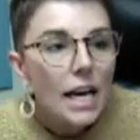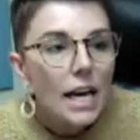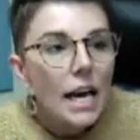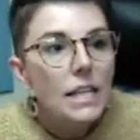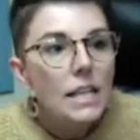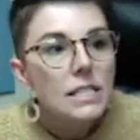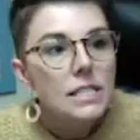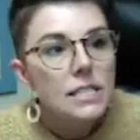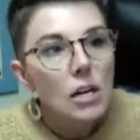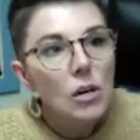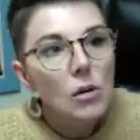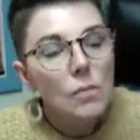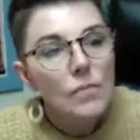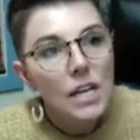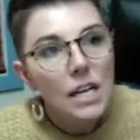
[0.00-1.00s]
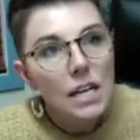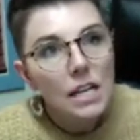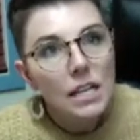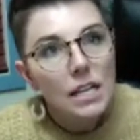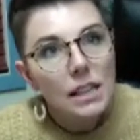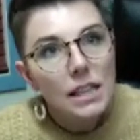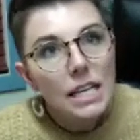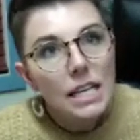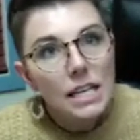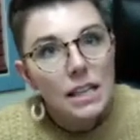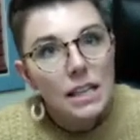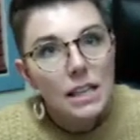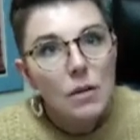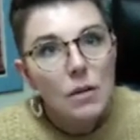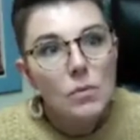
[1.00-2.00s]
And so the
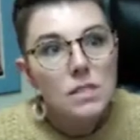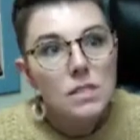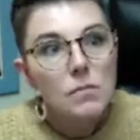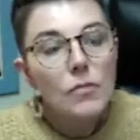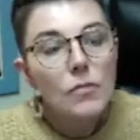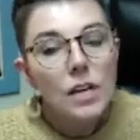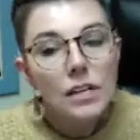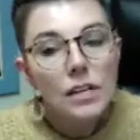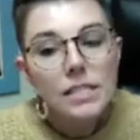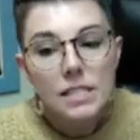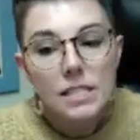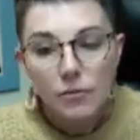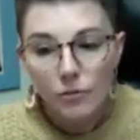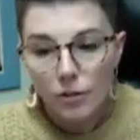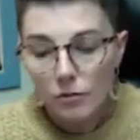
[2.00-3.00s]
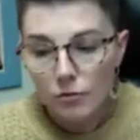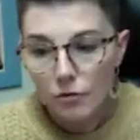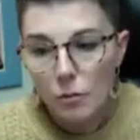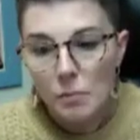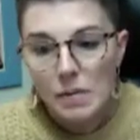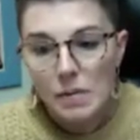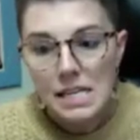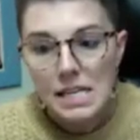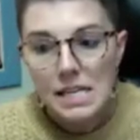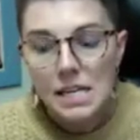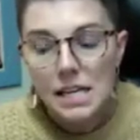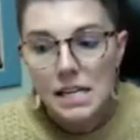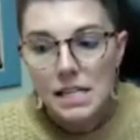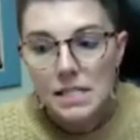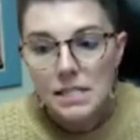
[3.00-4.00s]
thing that was very different for me
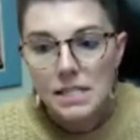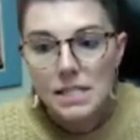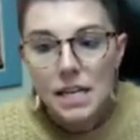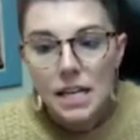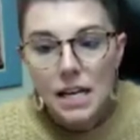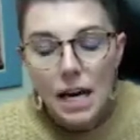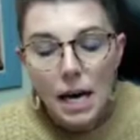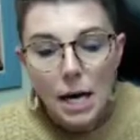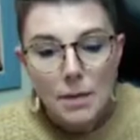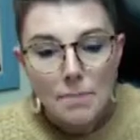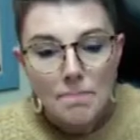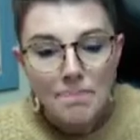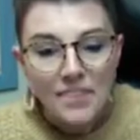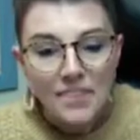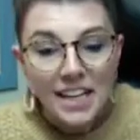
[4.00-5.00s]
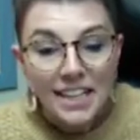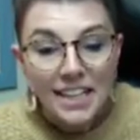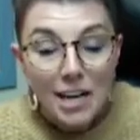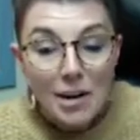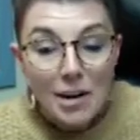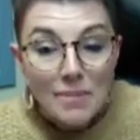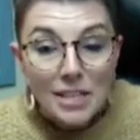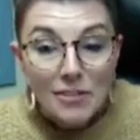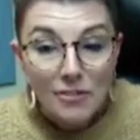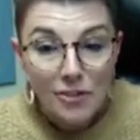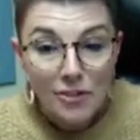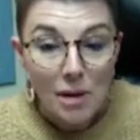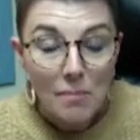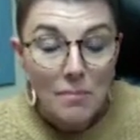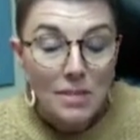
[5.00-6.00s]
is coming
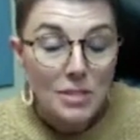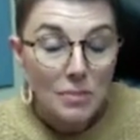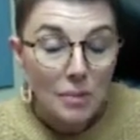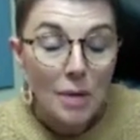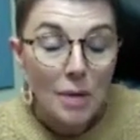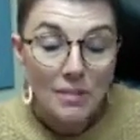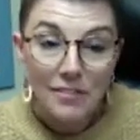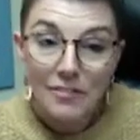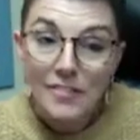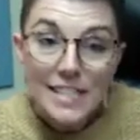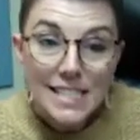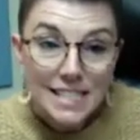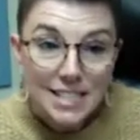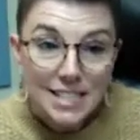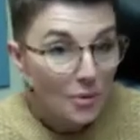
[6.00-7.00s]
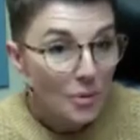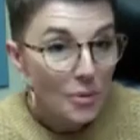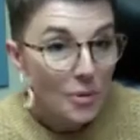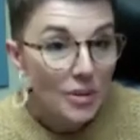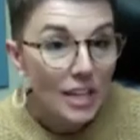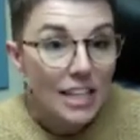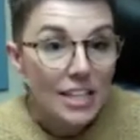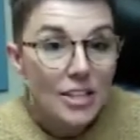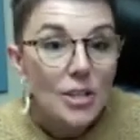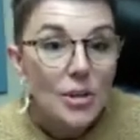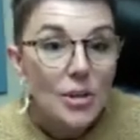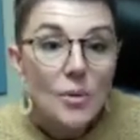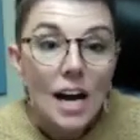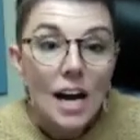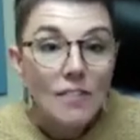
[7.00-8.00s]
from Department of Defense school, like,
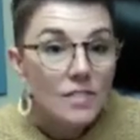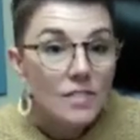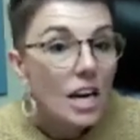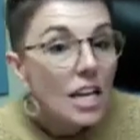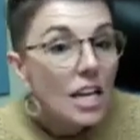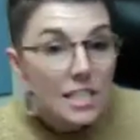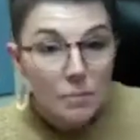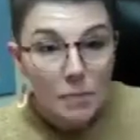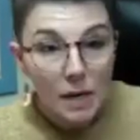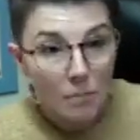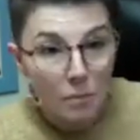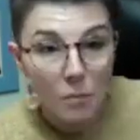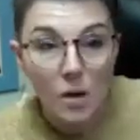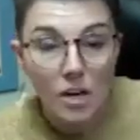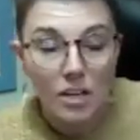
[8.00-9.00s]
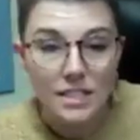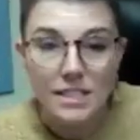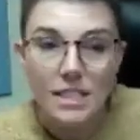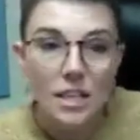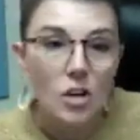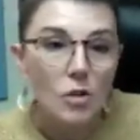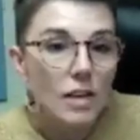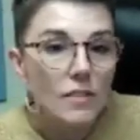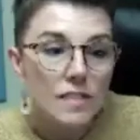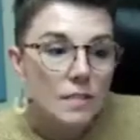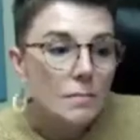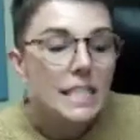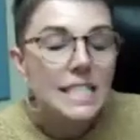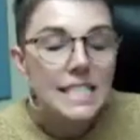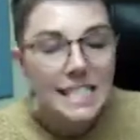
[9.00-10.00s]
you have tons of paperwork. So if
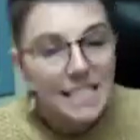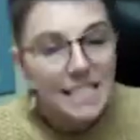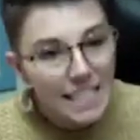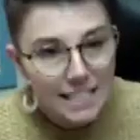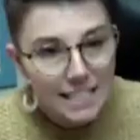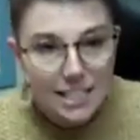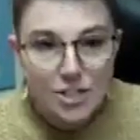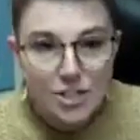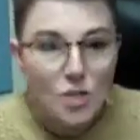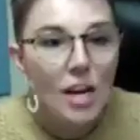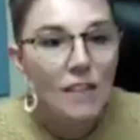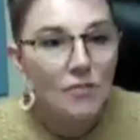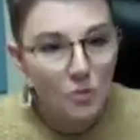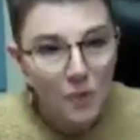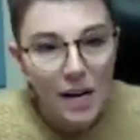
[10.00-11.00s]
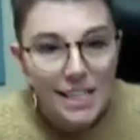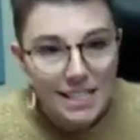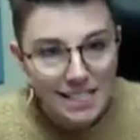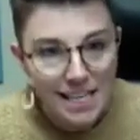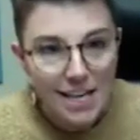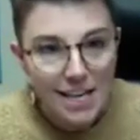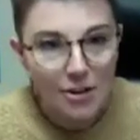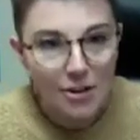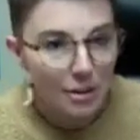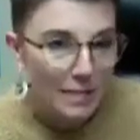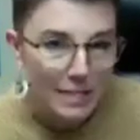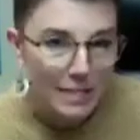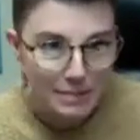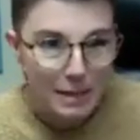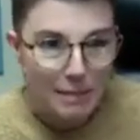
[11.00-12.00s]
somebody sneezes, you have to write it down on a
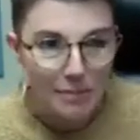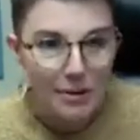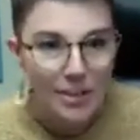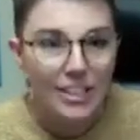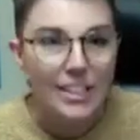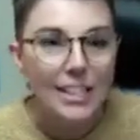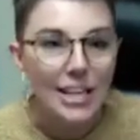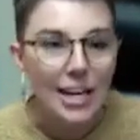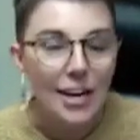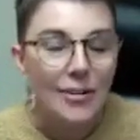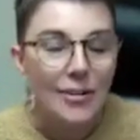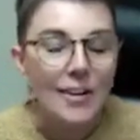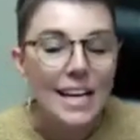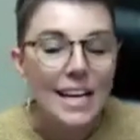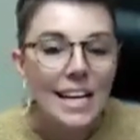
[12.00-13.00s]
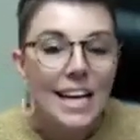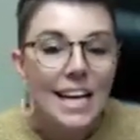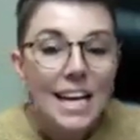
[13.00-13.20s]
piece of paper, and